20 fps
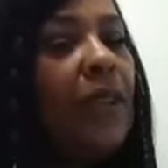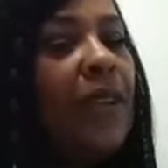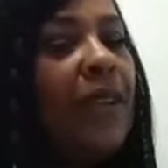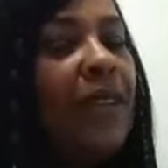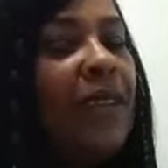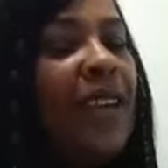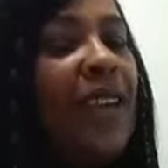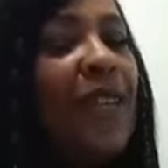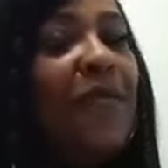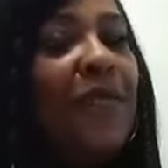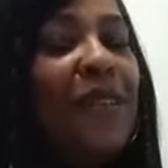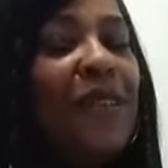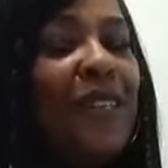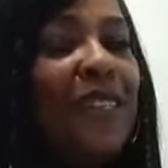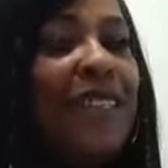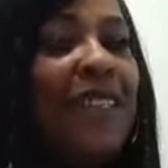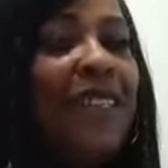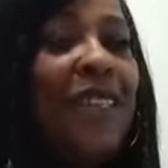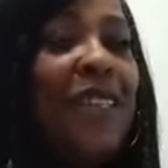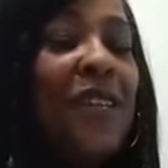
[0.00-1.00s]

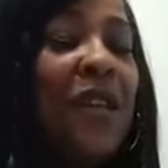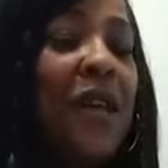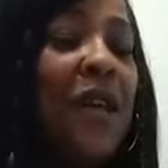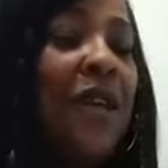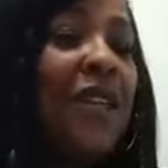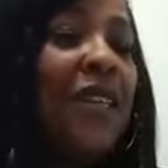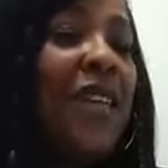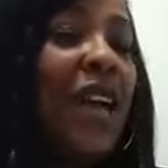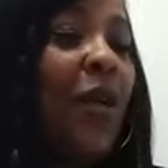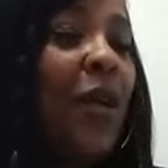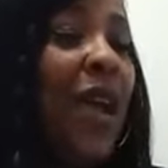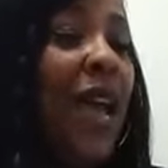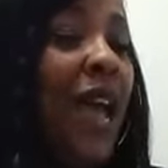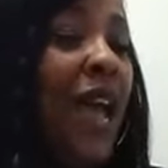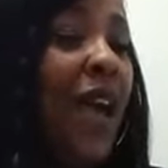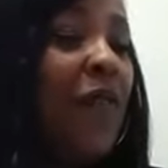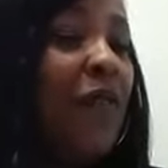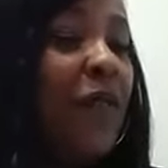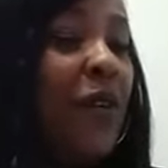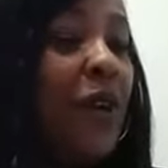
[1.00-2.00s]
Definitely. Now I
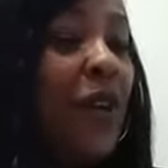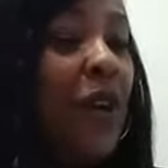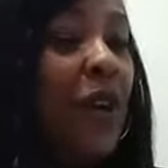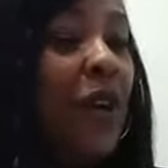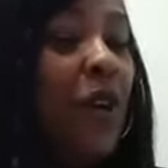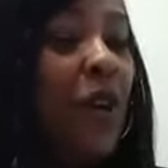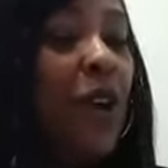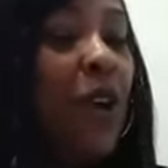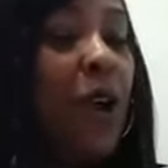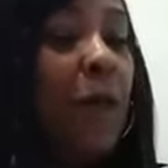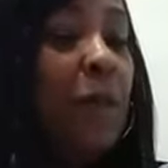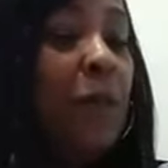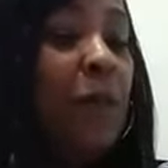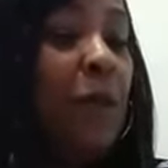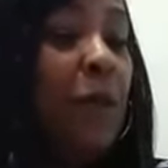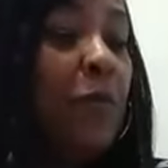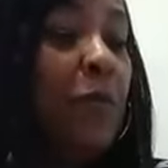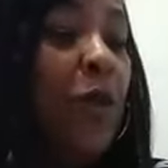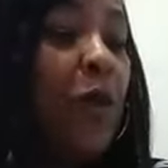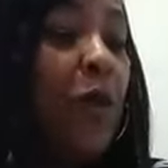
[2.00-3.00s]
have a couple
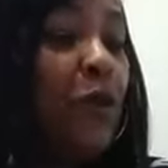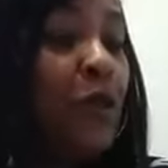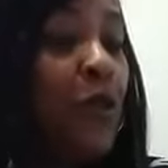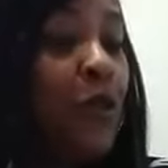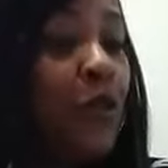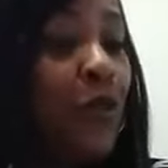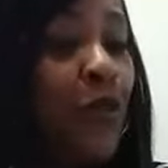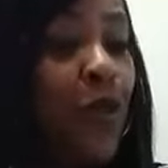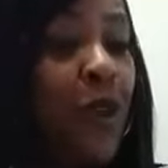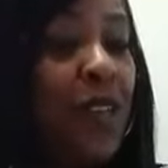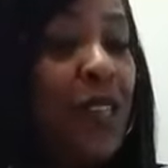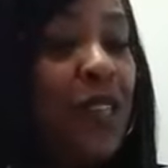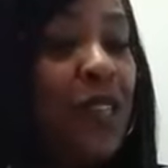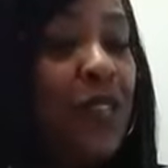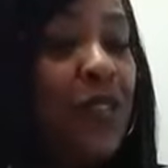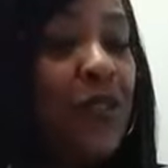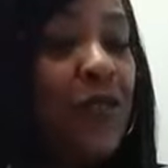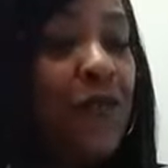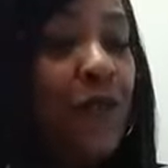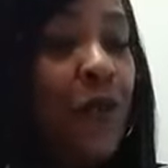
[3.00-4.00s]
of personal
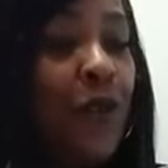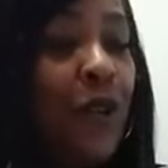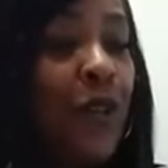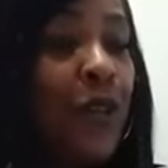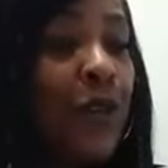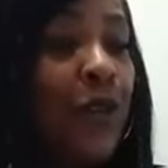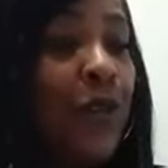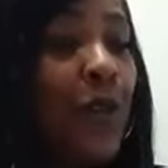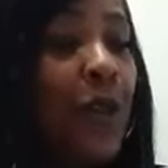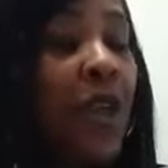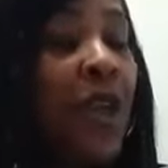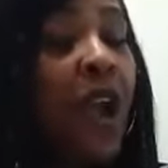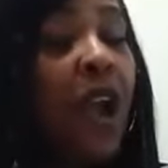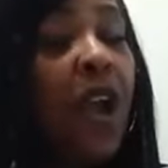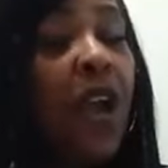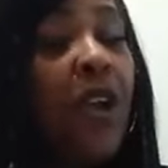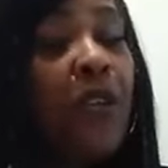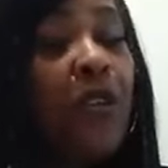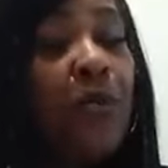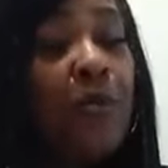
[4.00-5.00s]
questions for you.
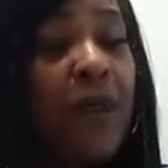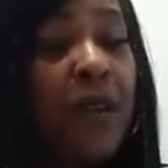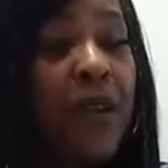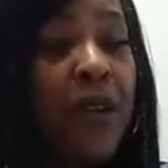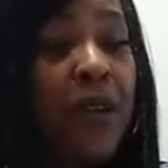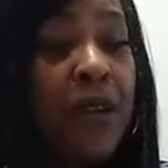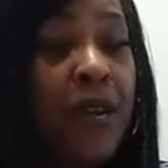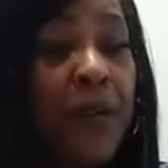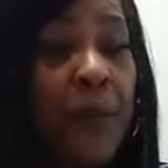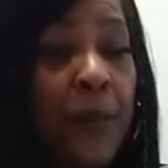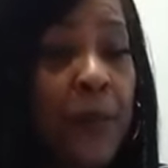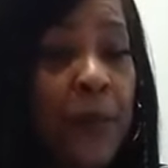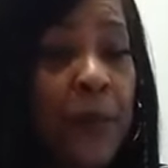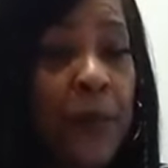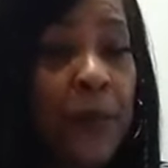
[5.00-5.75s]
Are you married?